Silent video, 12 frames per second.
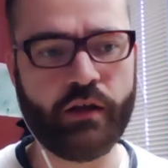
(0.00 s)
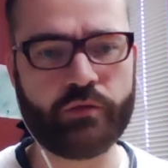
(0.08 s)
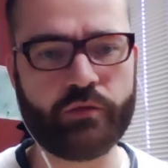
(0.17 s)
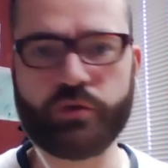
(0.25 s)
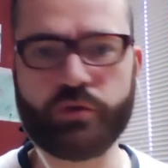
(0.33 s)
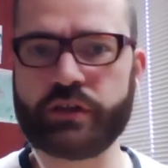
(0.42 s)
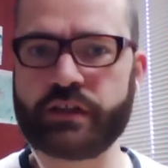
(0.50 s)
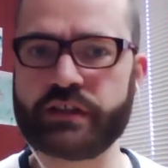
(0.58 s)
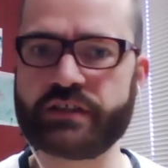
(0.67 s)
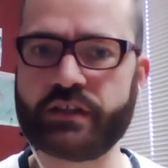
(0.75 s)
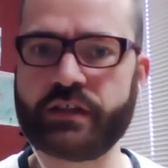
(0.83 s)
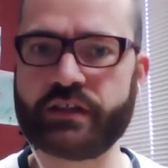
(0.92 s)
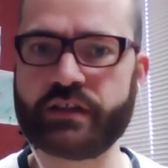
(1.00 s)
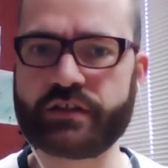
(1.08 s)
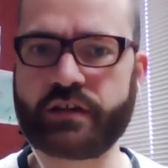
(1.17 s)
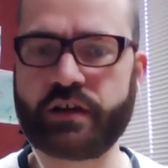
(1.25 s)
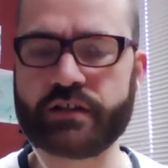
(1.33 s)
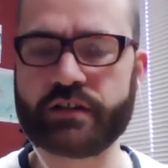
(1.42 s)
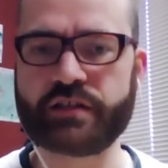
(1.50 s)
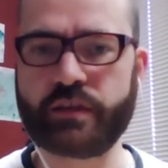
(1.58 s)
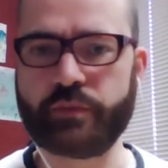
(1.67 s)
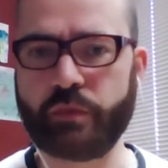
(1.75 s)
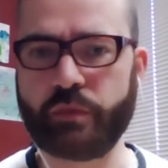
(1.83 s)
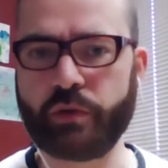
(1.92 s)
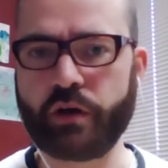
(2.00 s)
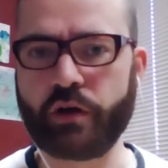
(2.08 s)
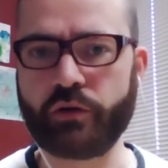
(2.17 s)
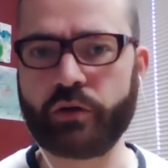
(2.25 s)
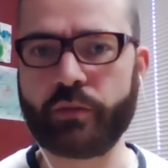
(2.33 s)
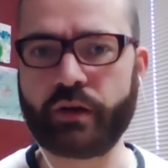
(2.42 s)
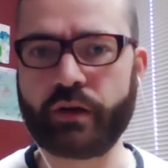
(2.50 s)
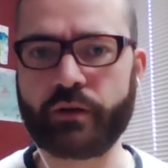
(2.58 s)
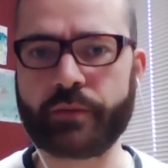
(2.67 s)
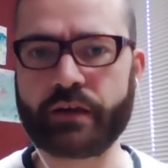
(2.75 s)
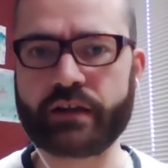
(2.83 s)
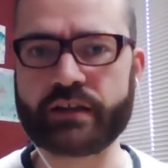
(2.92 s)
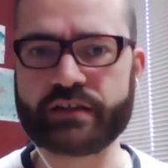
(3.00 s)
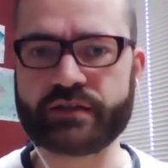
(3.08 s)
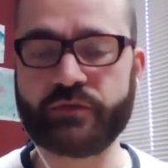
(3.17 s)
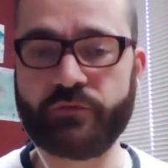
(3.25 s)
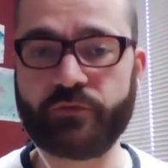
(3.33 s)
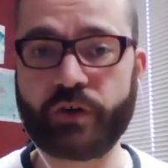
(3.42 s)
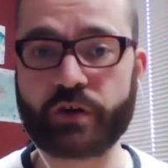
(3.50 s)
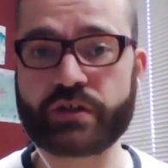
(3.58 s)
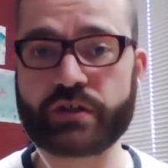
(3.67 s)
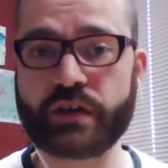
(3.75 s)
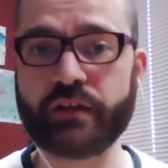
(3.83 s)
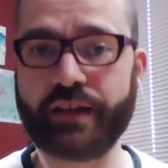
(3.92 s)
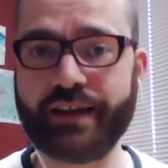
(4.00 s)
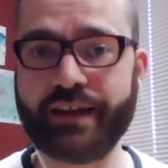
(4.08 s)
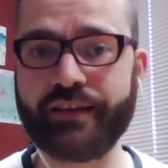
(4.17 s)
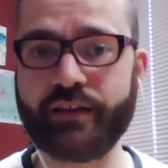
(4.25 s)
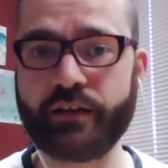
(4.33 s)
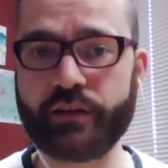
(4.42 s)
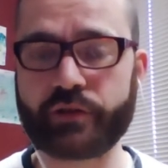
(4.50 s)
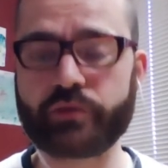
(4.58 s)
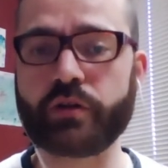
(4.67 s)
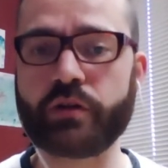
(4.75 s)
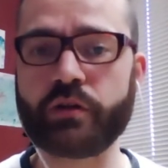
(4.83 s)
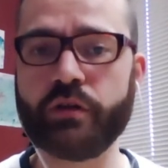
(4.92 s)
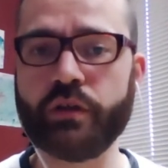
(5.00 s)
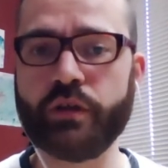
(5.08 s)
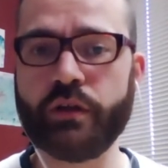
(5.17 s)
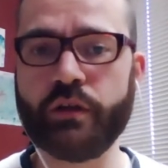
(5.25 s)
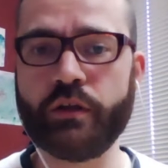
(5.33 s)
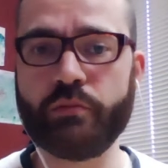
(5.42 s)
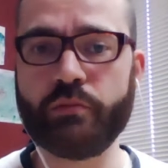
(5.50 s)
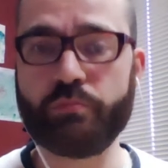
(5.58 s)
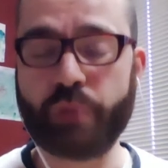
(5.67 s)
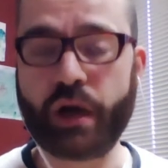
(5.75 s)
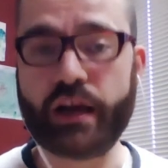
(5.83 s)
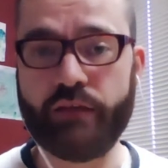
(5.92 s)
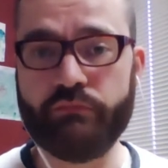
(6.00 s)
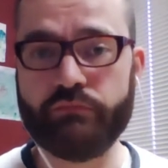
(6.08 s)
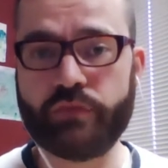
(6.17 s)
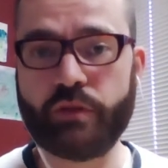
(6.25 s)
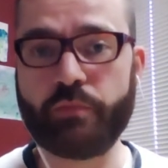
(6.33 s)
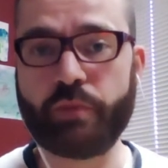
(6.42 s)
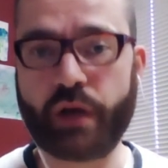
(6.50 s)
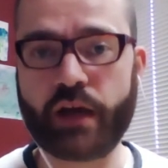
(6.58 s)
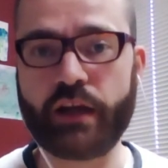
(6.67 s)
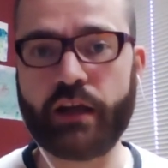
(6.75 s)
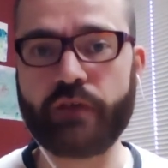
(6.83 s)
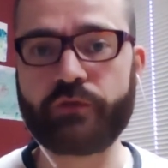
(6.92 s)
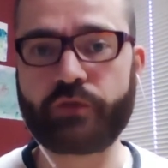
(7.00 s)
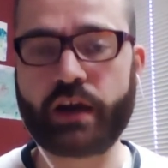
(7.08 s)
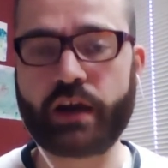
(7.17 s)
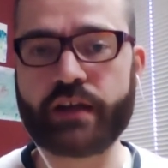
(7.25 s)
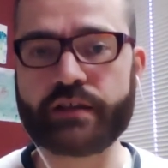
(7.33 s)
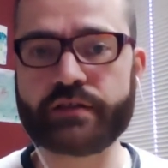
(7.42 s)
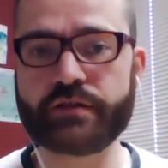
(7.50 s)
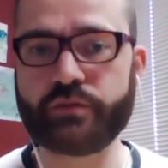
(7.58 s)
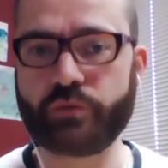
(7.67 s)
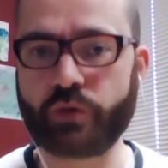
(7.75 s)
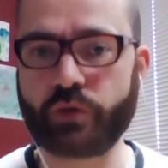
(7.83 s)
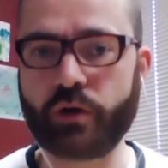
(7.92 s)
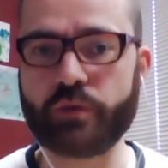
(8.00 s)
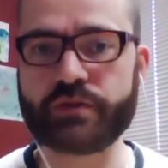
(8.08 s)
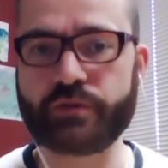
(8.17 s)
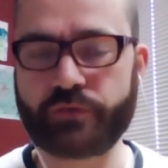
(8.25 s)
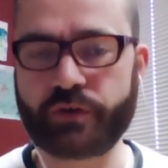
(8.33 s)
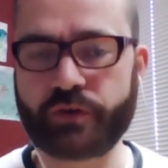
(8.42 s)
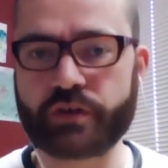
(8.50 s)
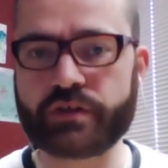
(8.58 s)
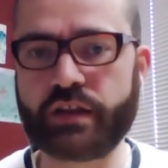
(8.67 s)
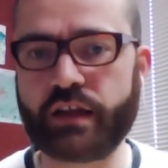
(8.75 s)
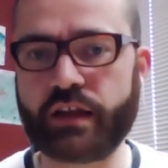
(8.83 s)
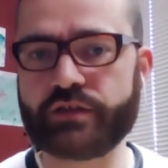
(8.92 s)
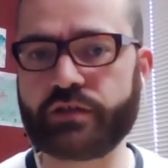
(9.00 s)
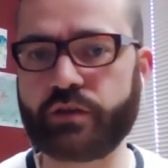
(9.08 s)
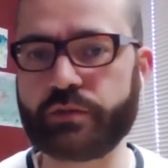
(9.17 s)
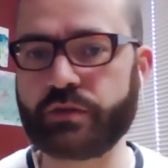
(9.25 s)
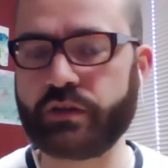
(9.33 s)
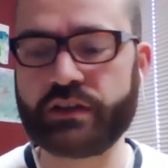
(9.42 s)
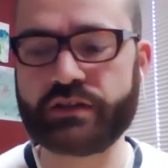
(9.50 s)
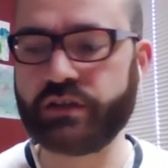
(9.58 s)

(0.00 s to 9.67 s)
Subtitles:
rooted us in this concept that Paul wrote about us functioning like a literal body, the body of Christ. We're always referred to that in Scripture. That's